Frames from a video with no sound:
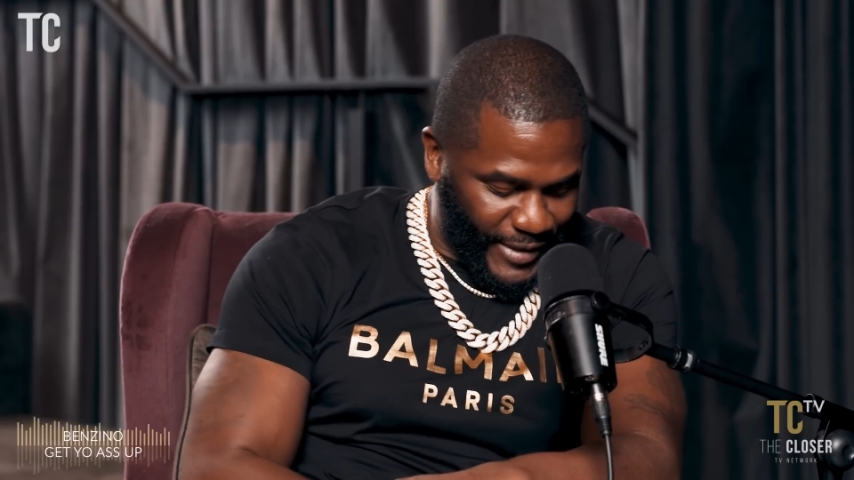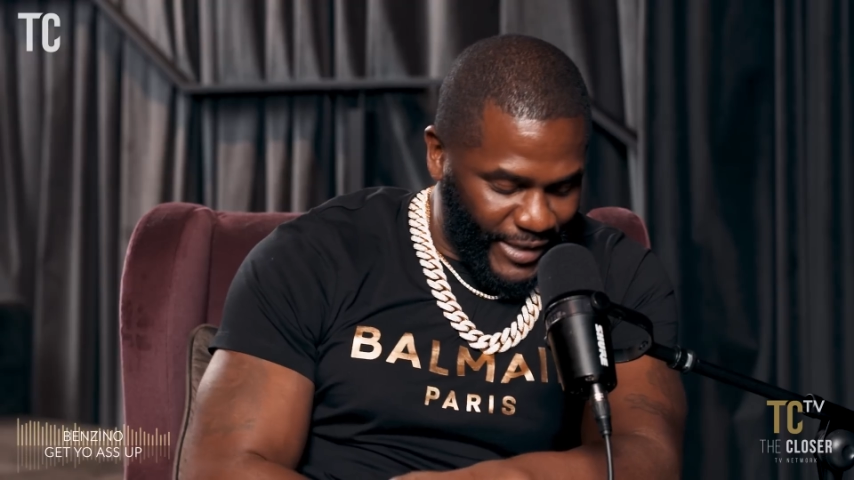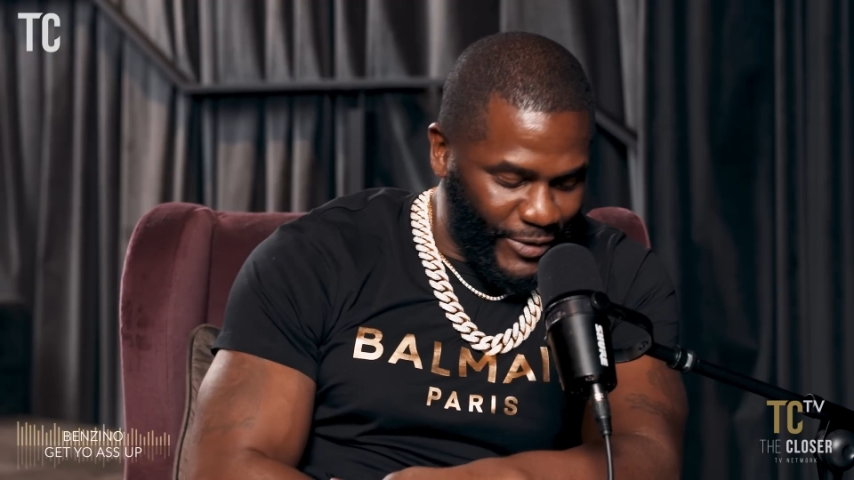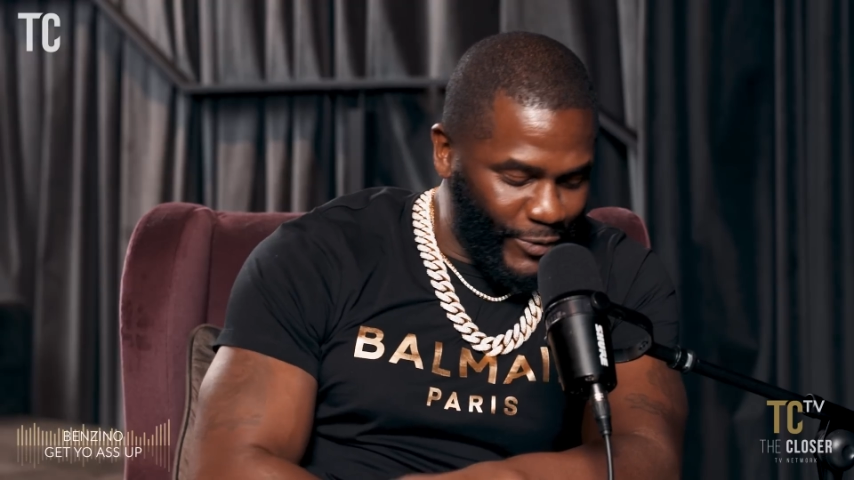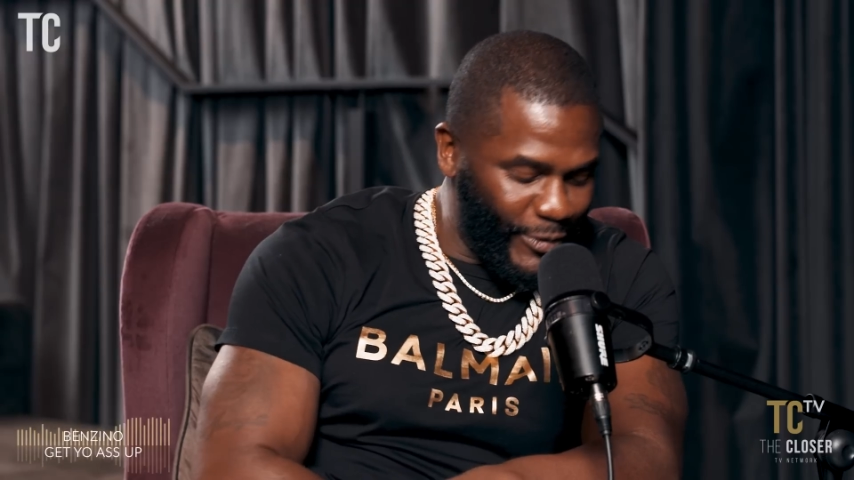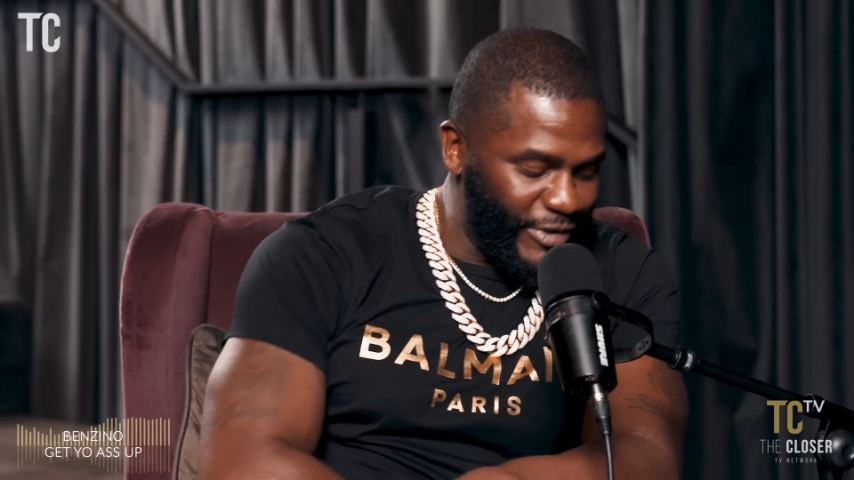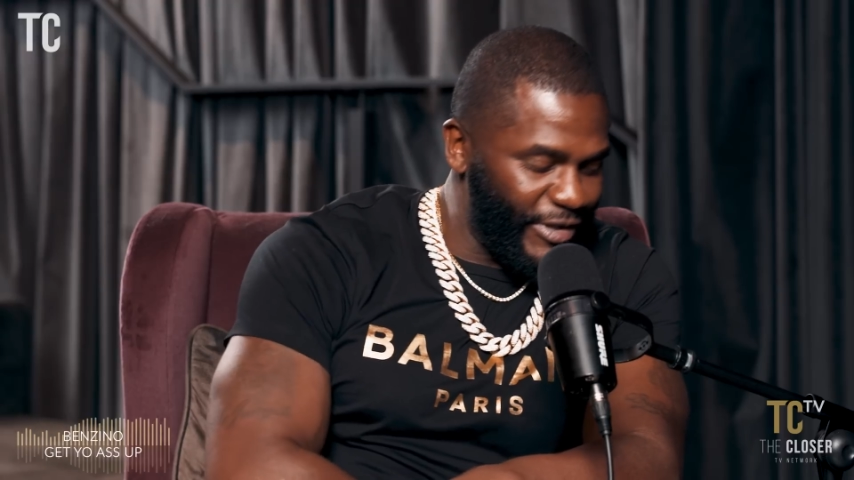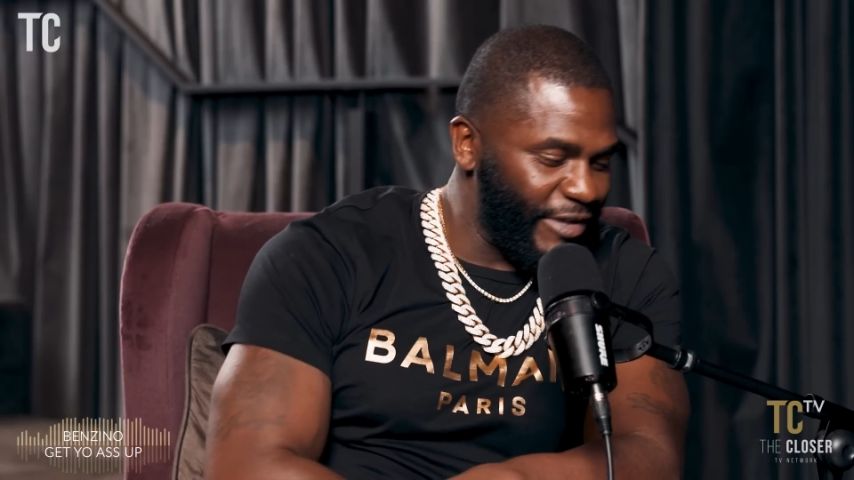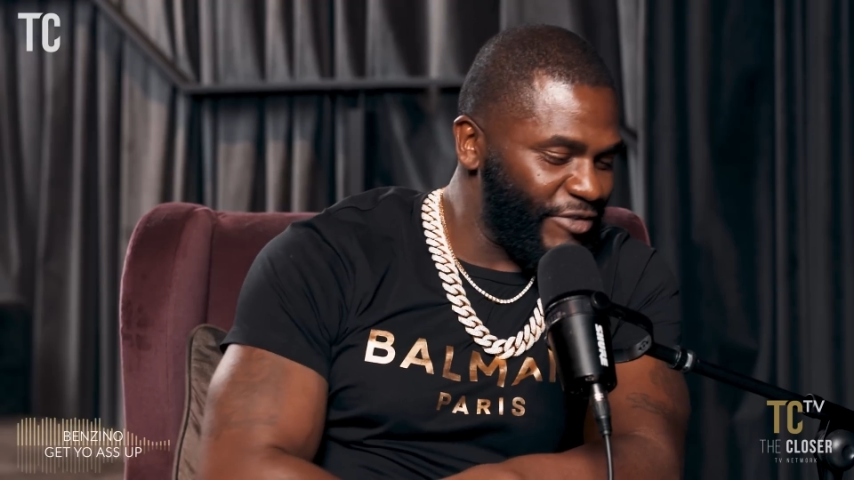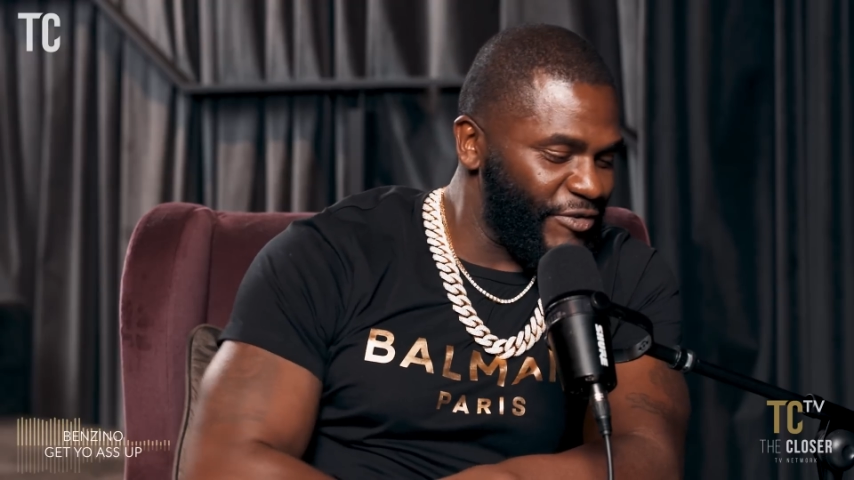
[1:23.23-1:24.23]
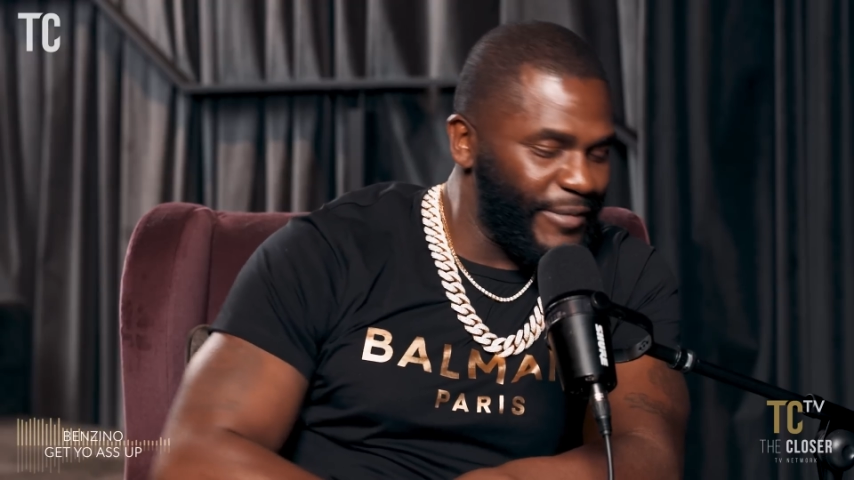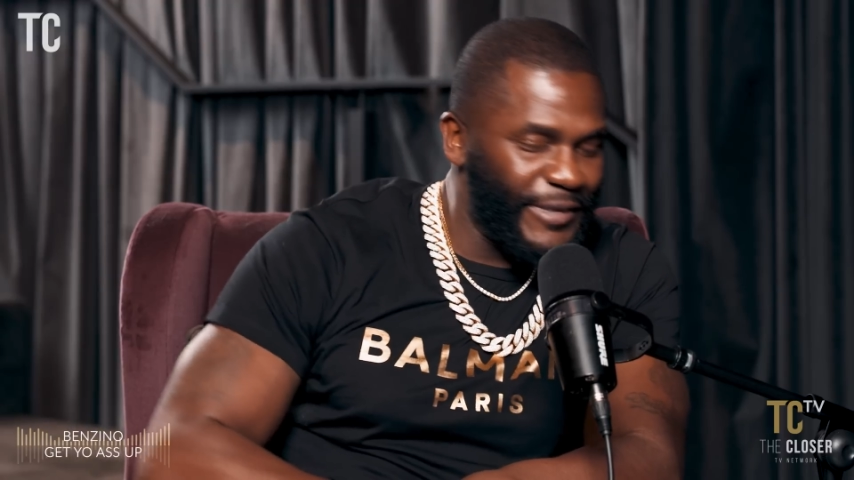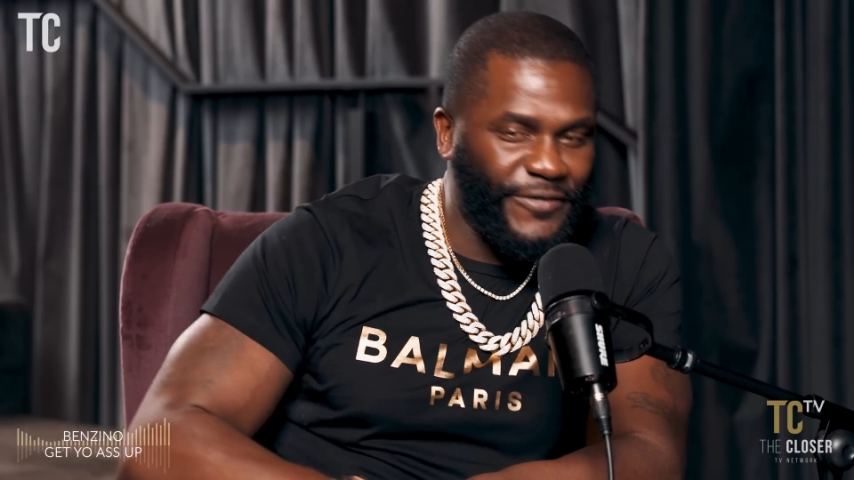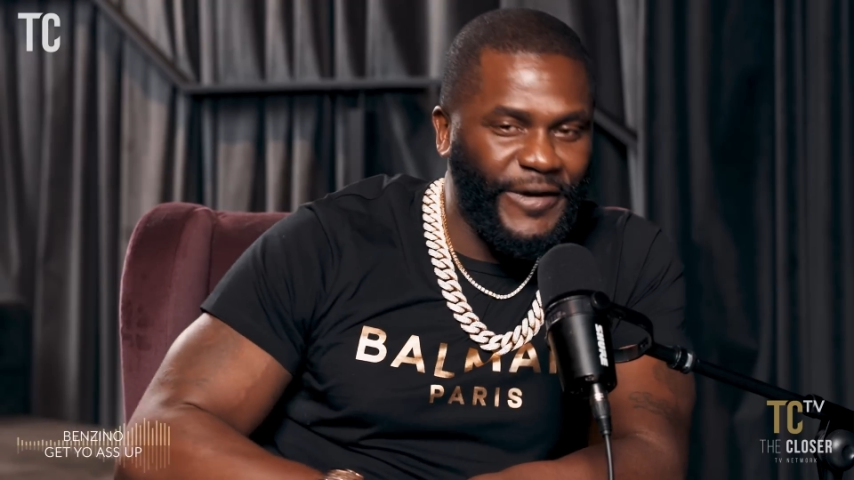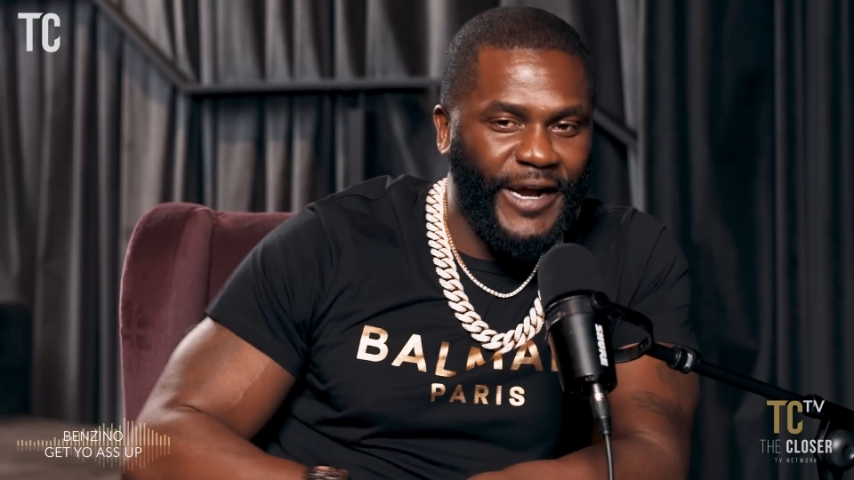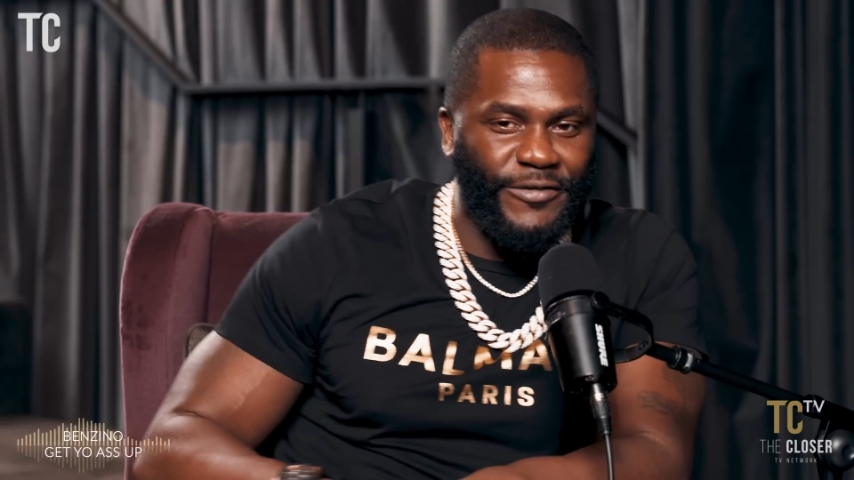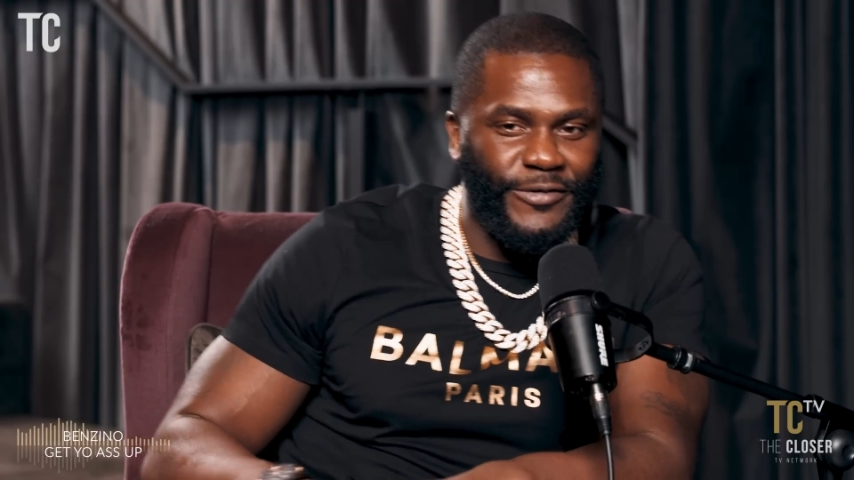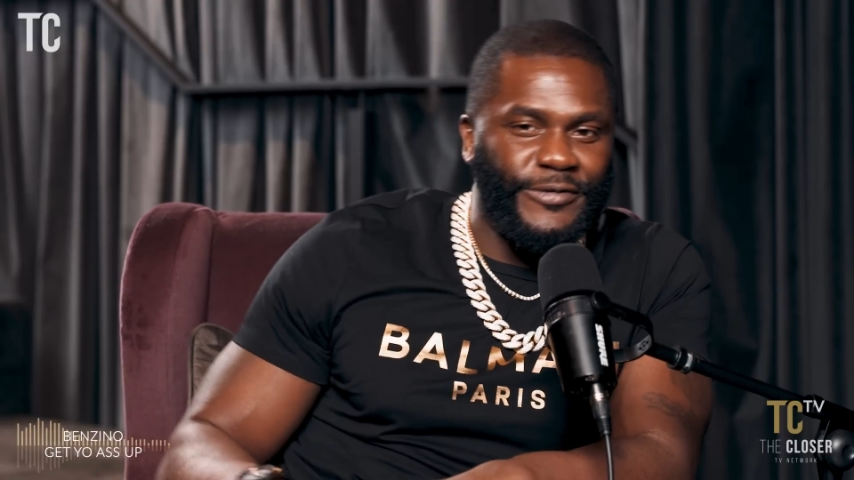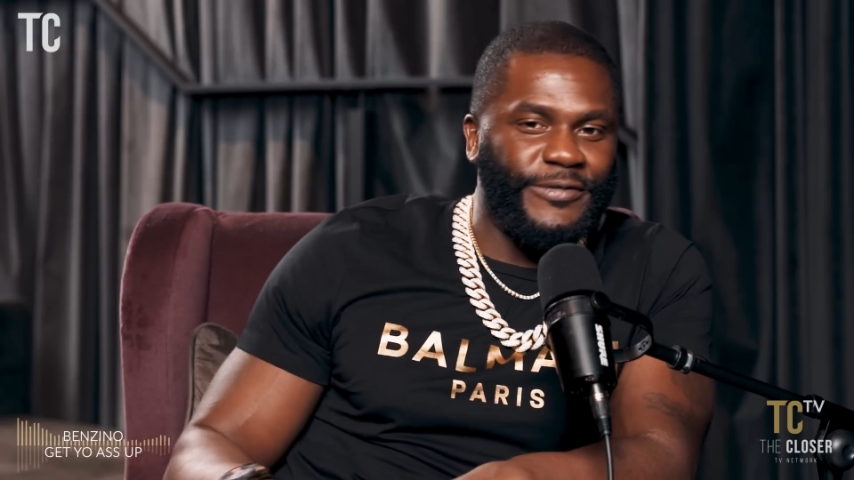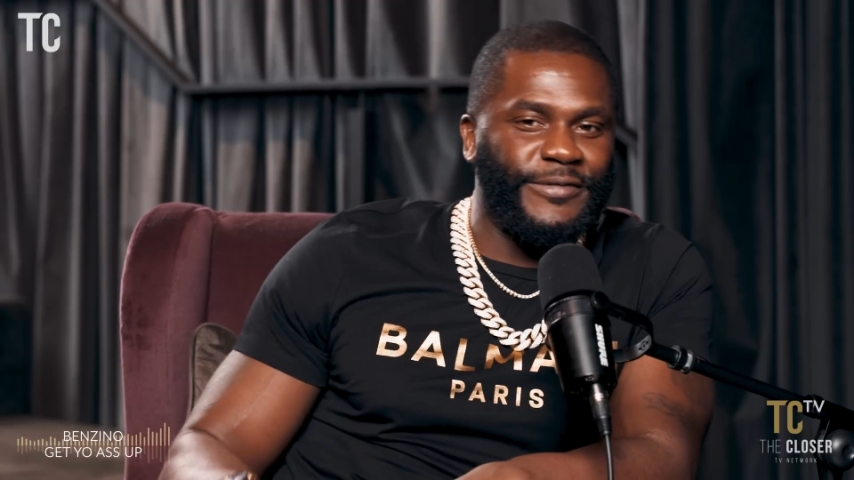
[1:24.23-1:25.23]
man, you went extremely
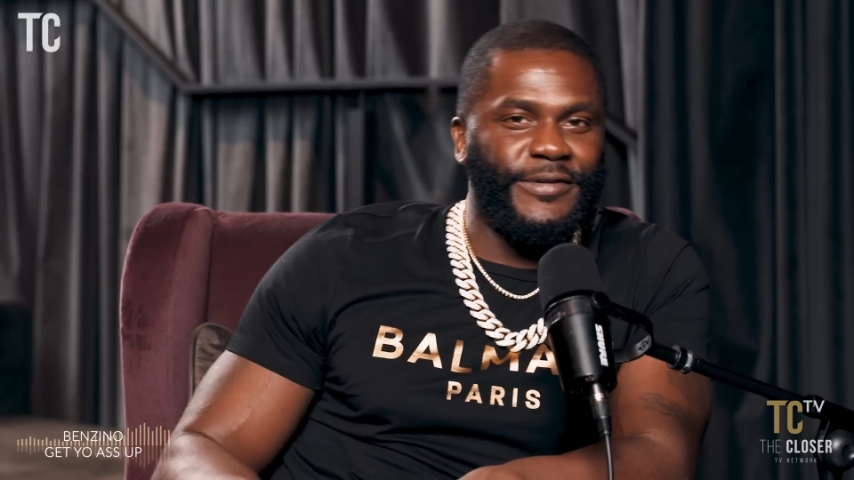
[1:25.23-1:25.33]
viral.